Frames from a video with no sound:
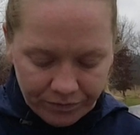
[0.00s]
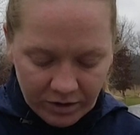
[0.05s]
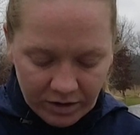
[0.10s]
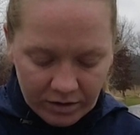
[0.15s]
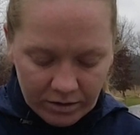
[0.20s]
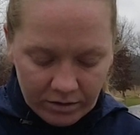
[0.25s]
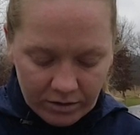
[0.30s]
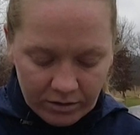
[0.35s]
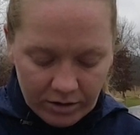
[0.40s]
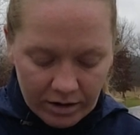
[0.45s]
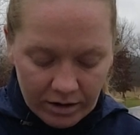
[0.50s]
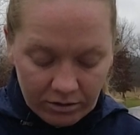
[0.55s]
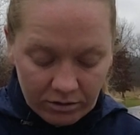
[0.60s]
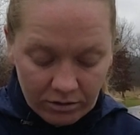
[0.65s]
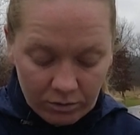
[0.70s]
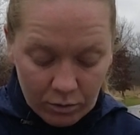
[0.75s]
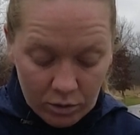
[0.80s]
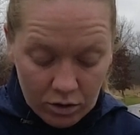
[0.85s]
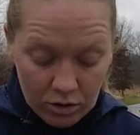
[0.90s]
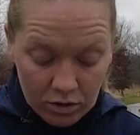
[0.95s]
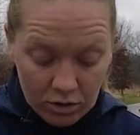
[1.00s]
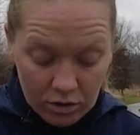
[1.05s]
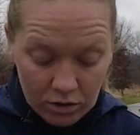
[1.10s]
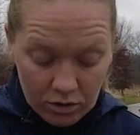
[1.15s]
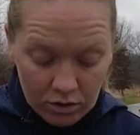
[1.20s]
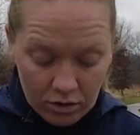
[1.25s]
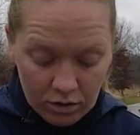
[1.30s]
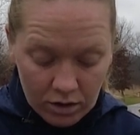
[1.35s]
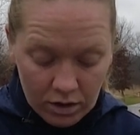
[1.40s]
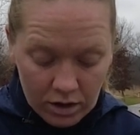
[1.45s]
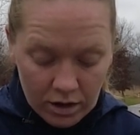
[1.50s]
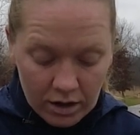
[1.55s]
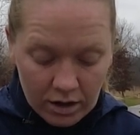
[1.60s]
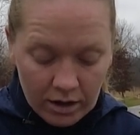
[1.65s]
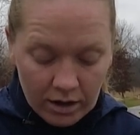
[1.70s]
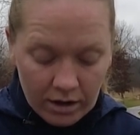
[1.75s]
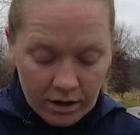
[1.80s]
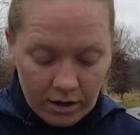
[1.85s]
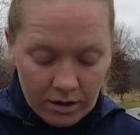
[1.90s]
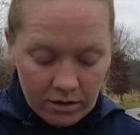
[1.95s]
It's a size small.
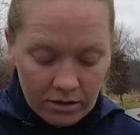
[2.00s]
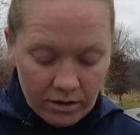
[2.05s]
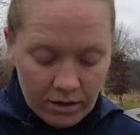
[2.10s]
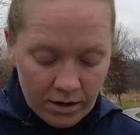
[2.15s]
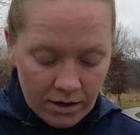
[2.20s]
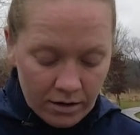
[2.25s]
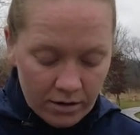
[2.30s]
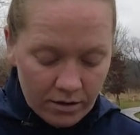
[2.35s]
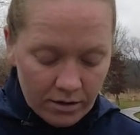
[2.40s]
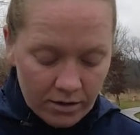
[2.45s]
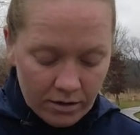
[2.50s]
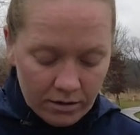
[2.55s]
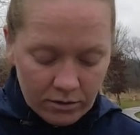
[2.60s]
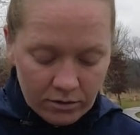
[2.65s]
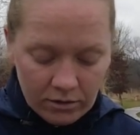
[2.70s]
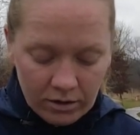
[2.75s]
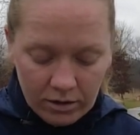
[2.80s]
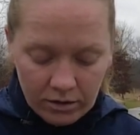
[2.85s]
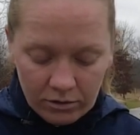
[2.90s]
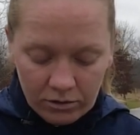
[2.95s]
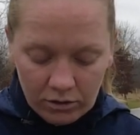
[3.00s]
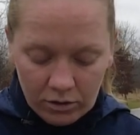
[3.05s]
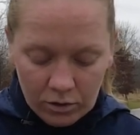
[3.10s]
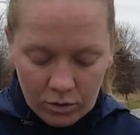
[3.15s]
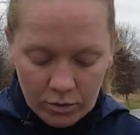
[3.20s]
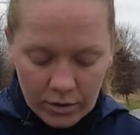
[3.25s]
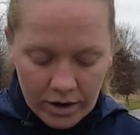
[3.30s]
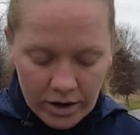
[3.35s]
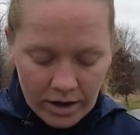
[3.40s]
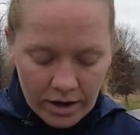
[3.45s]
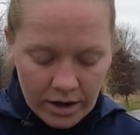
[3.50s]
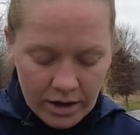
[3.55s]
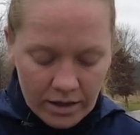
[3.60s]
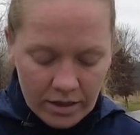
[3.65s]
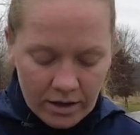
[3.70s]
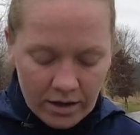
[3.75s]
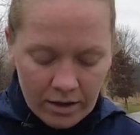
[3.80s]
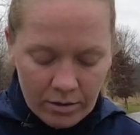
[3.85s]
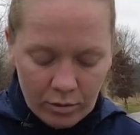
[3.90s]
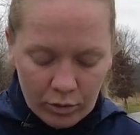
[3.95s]
The hint is tucked away in
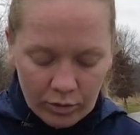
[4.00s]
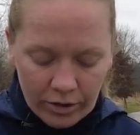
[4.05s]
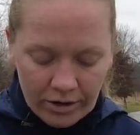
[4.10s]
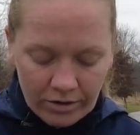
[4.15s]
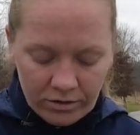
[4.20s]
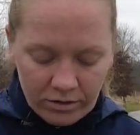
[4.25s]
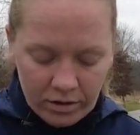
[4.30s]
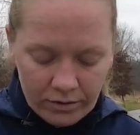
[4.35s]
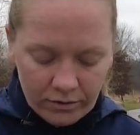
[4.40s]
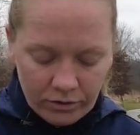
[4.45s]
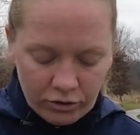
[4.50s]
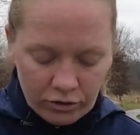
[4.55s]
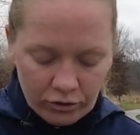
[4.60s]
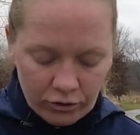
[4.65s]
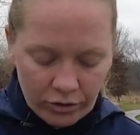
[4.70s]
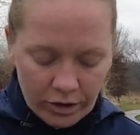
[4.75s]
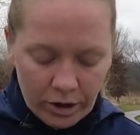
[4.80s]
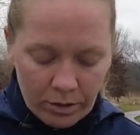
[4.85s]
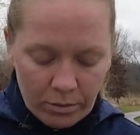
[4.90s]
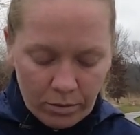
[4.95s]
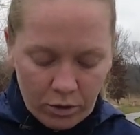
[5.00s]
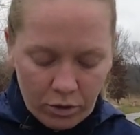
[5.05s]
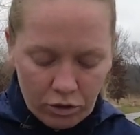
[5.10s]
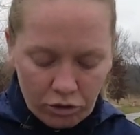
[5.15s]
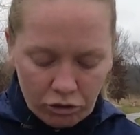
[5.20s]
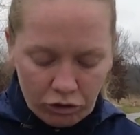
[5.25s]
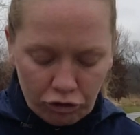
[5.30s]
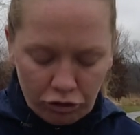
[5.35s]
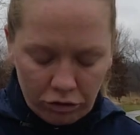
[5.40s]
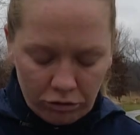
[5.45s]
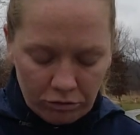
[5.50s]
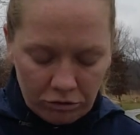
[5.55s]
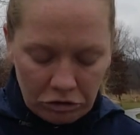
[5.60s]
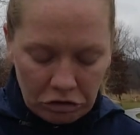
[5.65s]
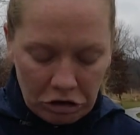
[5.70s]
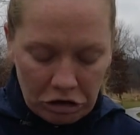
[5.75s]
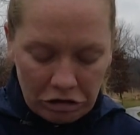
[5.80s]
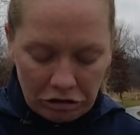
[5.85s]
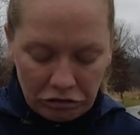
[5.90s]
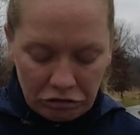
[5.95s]
the embrace of a tree bush
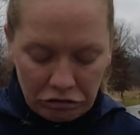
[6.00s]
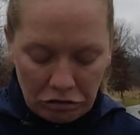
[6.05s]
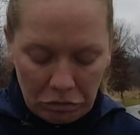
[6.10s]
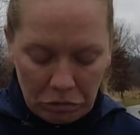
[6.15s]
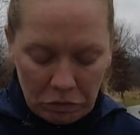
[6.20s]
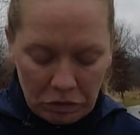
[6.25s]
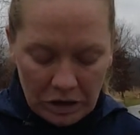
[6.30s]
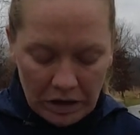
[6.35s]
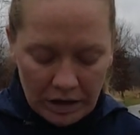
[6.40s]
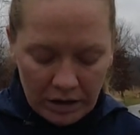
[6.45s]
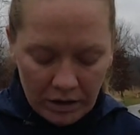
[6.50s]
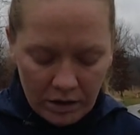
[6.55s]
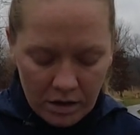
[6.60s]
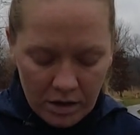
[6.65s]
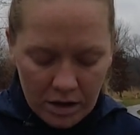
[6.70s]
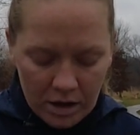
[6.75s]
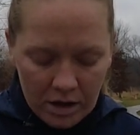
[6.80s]
/ something.